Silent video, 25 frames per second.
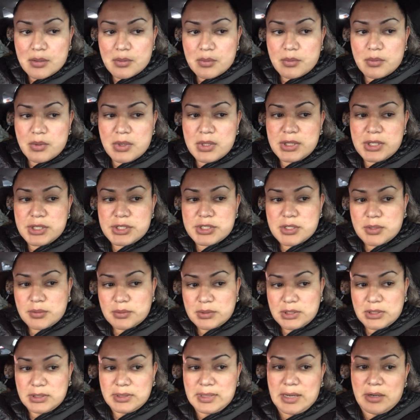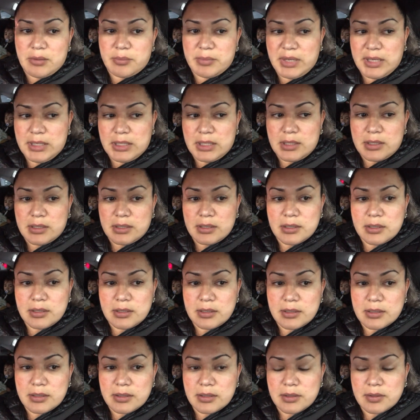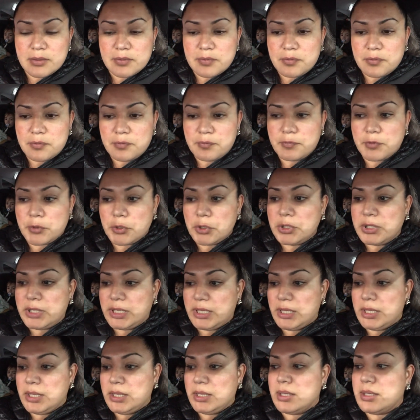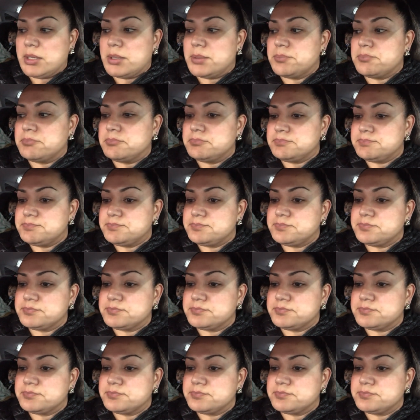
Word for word: really don't allow me to fully, um,